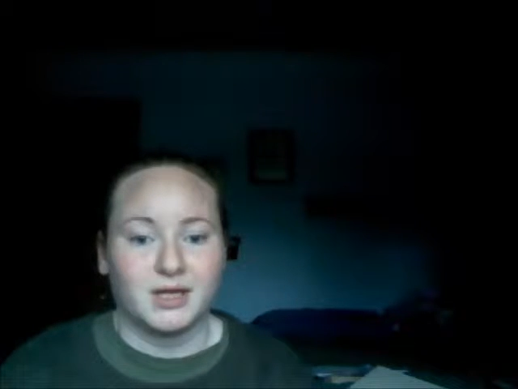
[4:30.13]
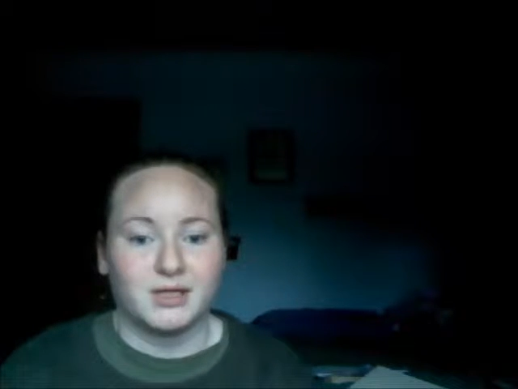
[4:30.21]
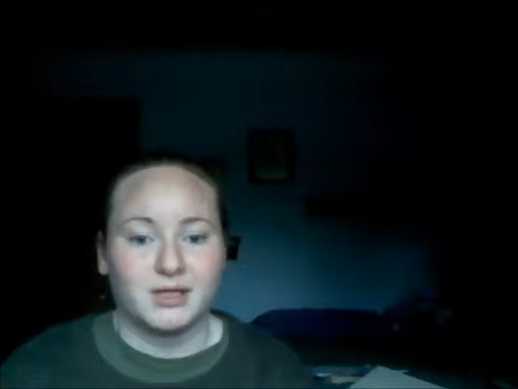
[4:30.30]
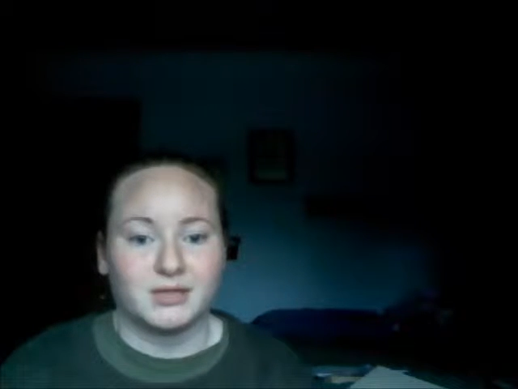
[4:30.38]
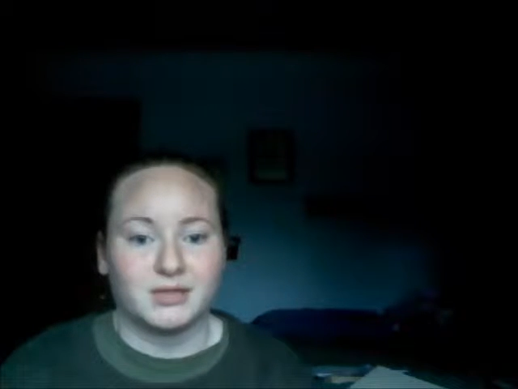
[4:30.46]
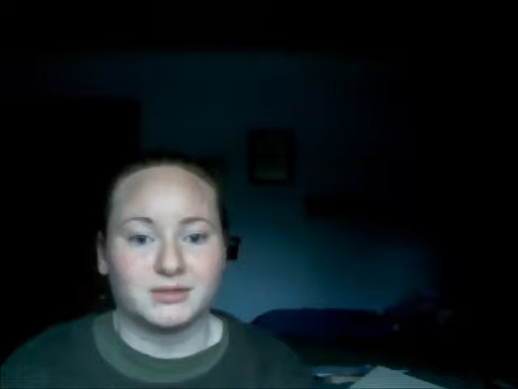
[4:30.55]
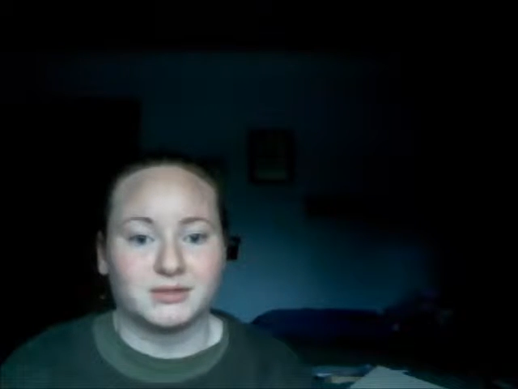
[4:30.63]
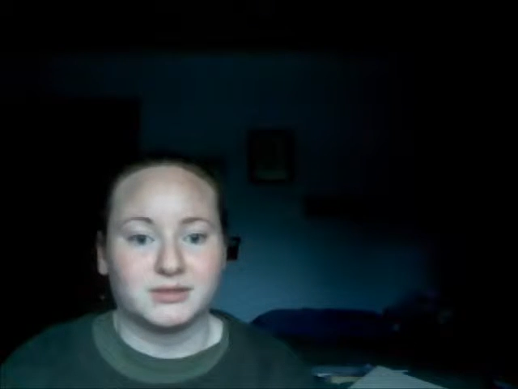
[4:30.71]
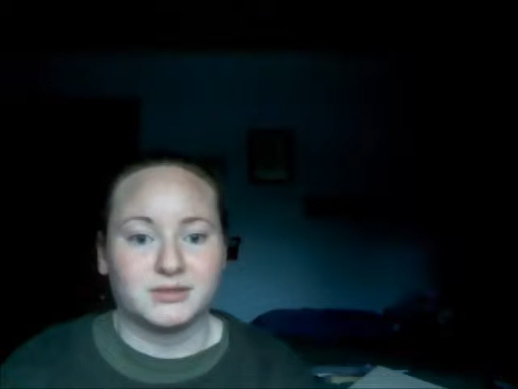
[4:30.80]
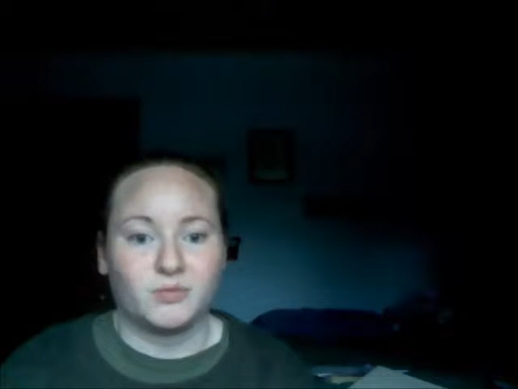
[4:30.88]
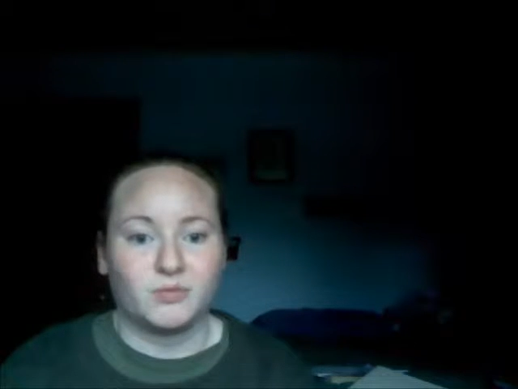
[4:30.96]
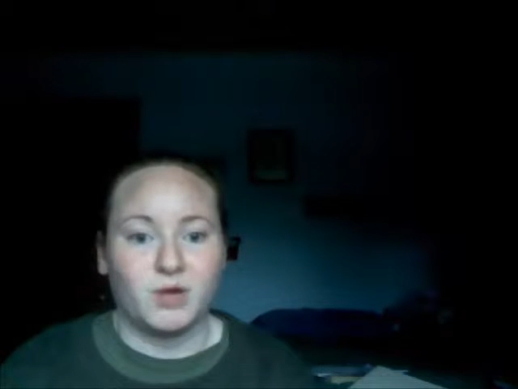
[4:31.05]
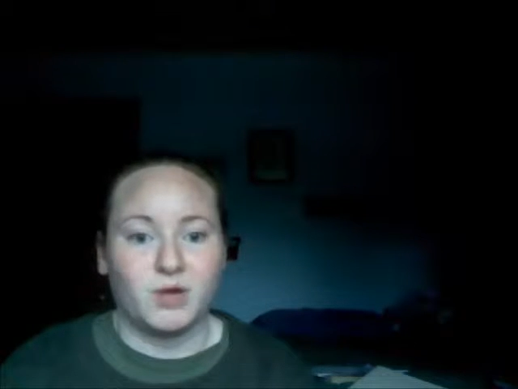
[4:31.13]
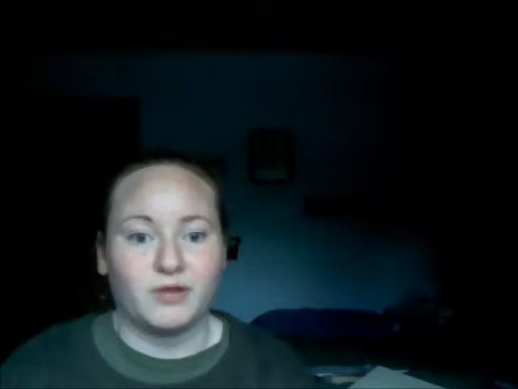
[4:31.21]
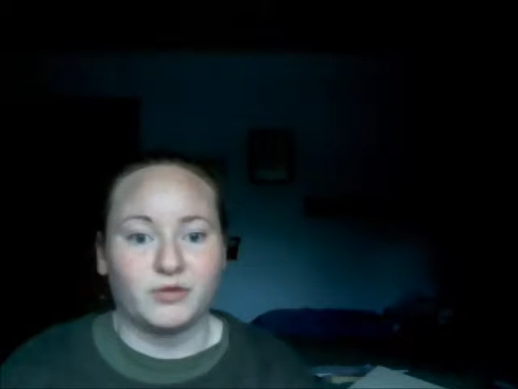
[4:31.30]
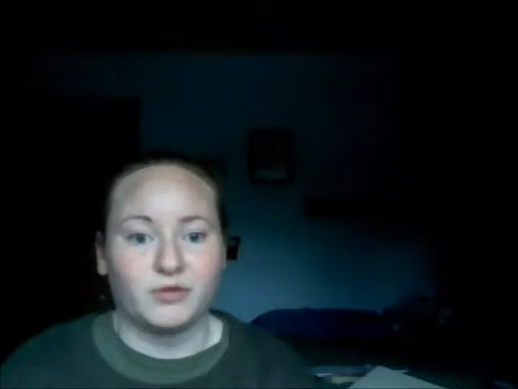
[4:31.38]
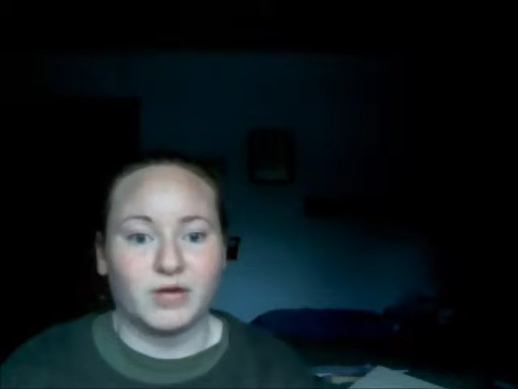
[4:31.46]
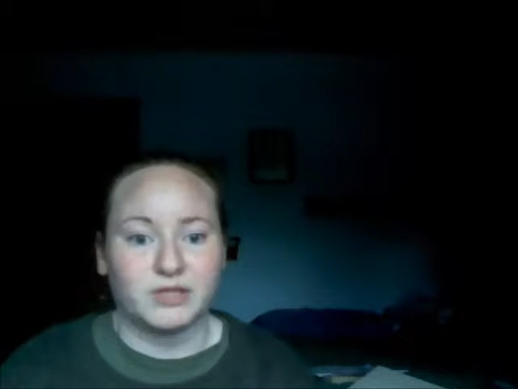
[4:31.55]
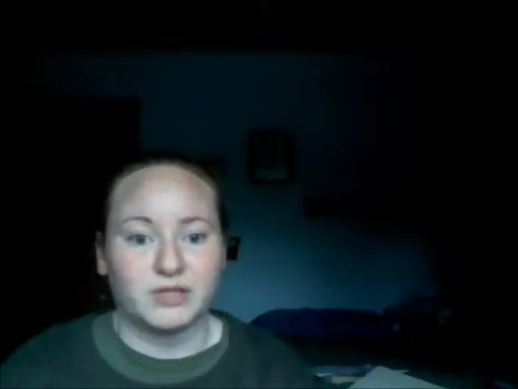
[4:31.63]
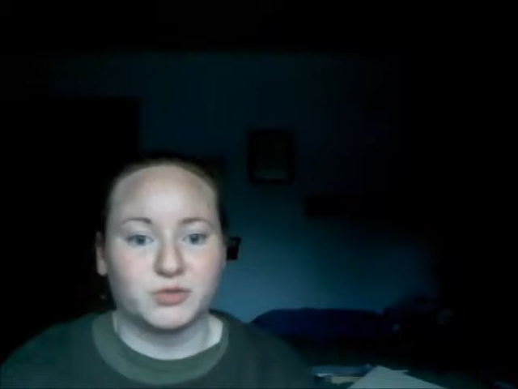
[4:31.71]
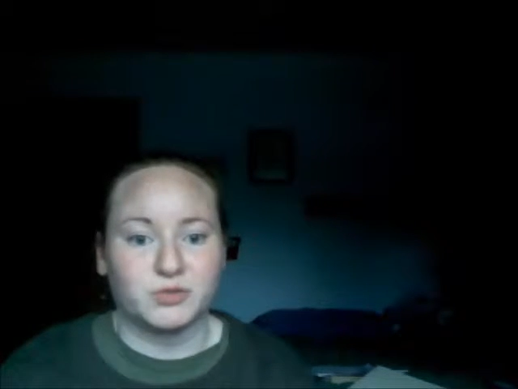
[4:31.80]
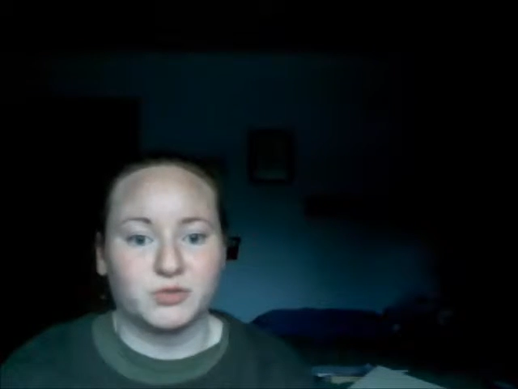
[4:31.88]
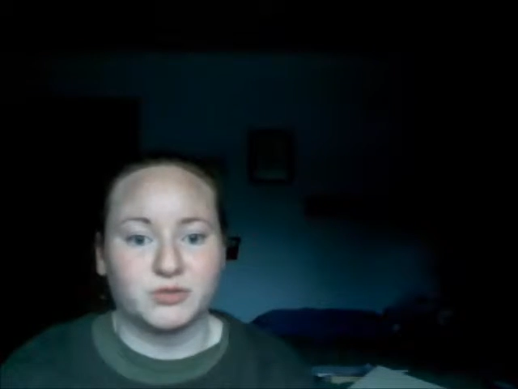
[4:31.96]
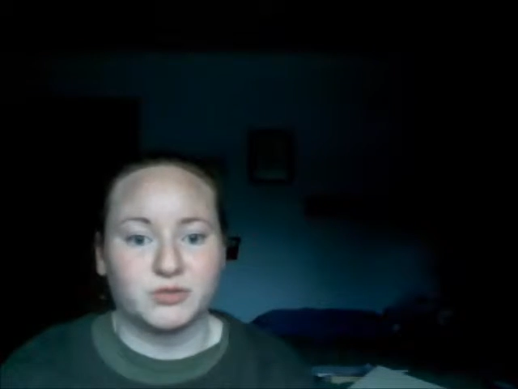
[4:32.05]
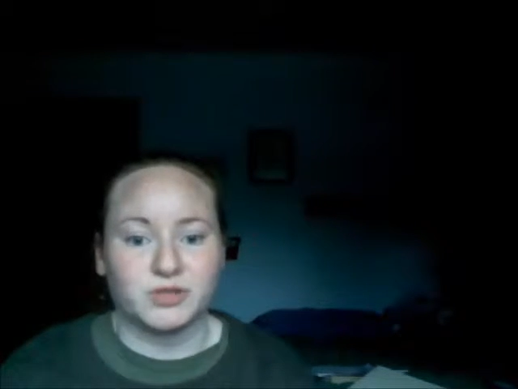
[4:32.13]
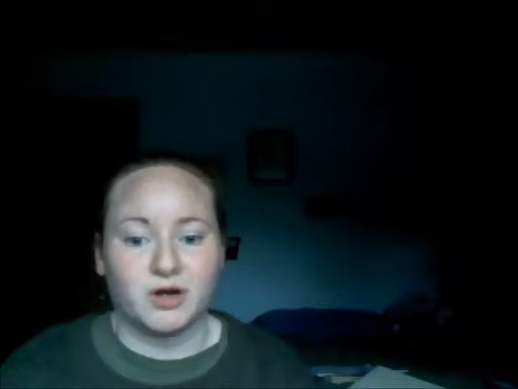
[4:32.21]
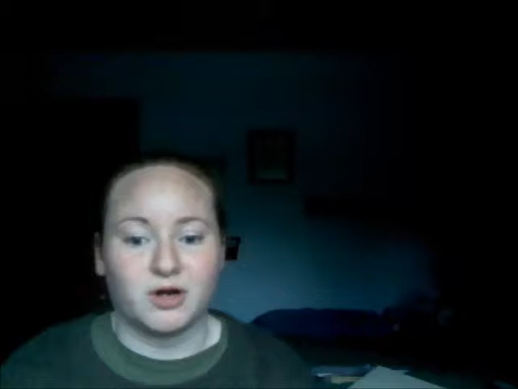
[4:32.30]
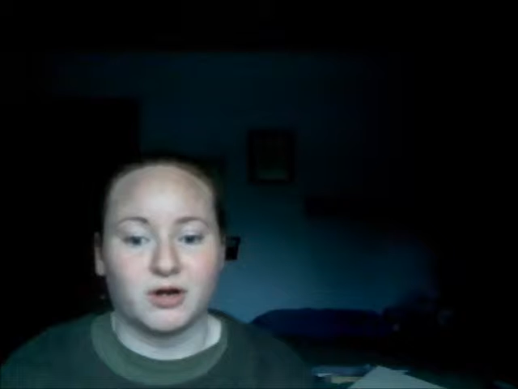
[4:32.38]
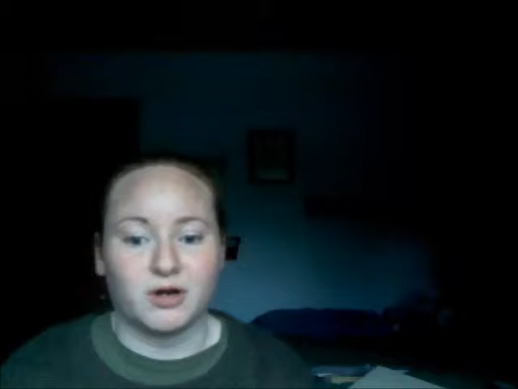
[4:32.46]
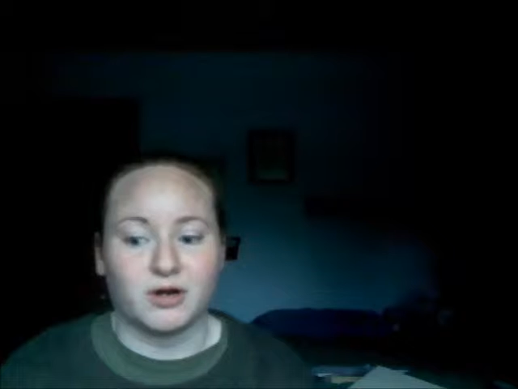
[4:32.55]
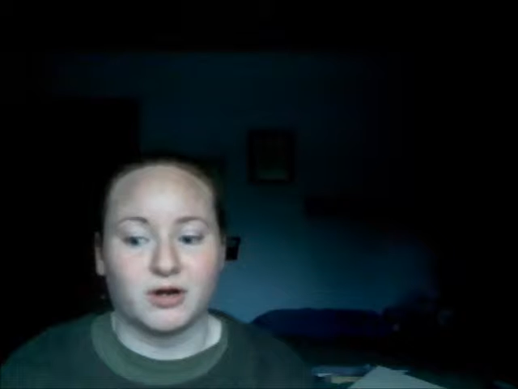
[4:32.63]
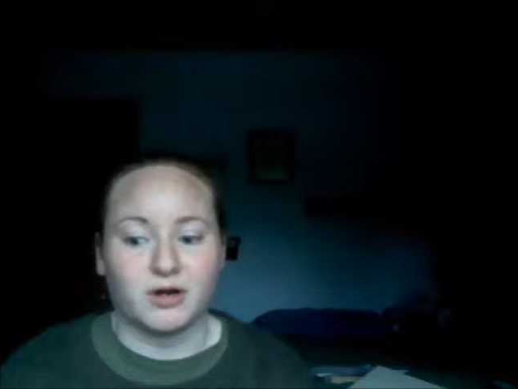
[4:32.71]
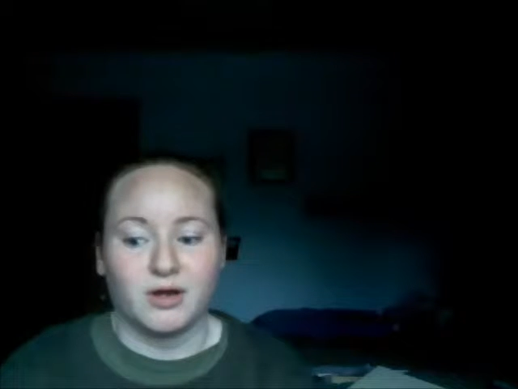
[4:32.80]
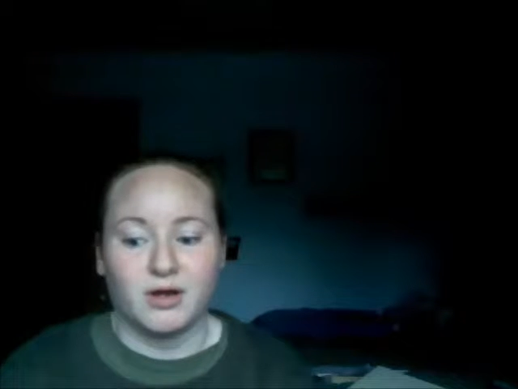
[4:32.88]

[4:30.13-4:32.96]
And while the correct schools are